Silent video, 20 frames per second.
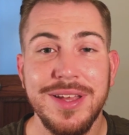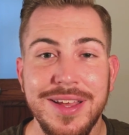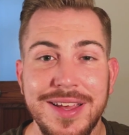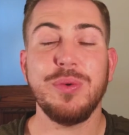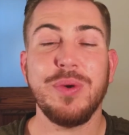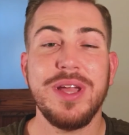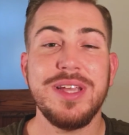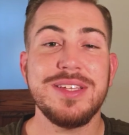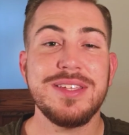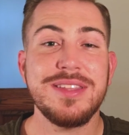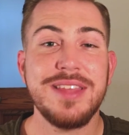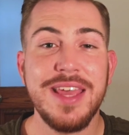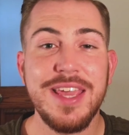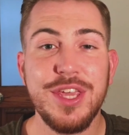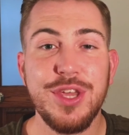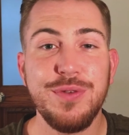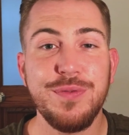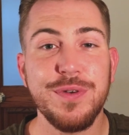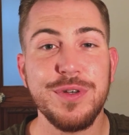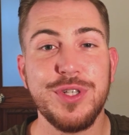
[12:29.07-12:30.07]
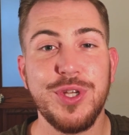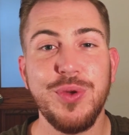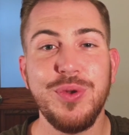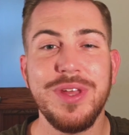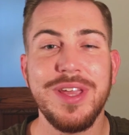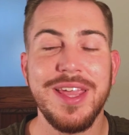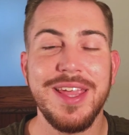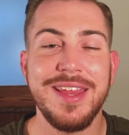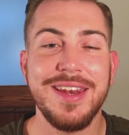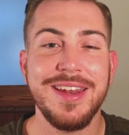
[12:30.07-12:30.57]
So anyways, thank you for
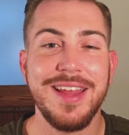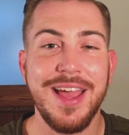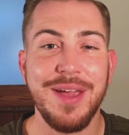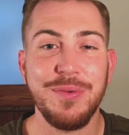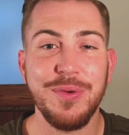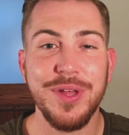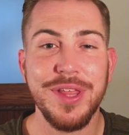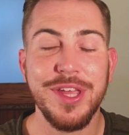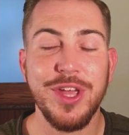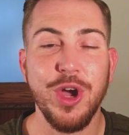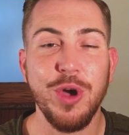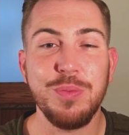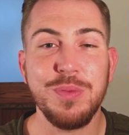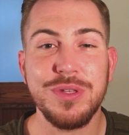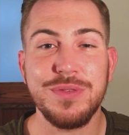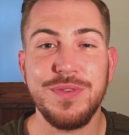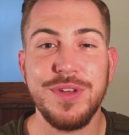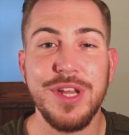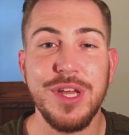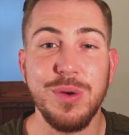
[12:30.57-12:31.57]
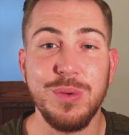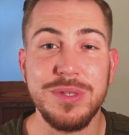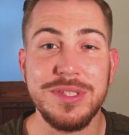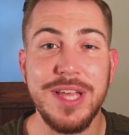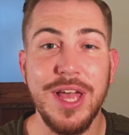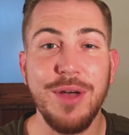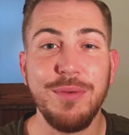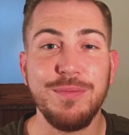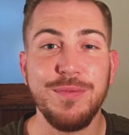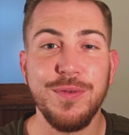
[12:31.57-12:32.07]
tuning in. I really hope this video
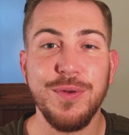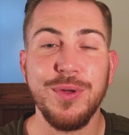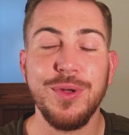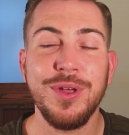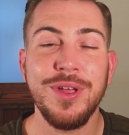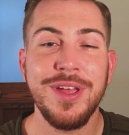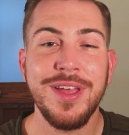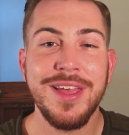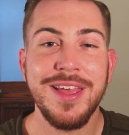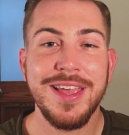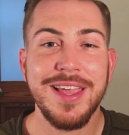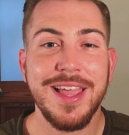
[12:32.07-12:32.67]
was helpful,